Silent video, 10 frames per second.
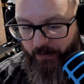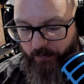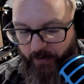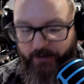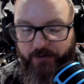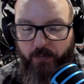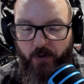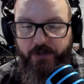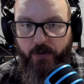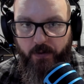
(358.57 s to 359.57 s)
rectus
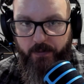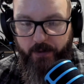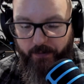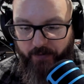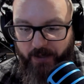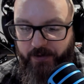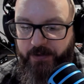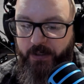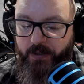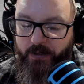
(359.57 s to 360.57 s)
femoris, your hip
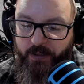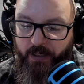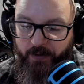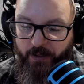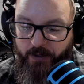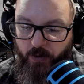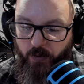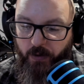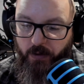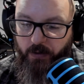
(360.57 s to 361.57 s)
flexors, and then
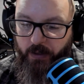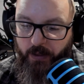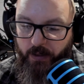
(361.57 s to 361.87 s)
your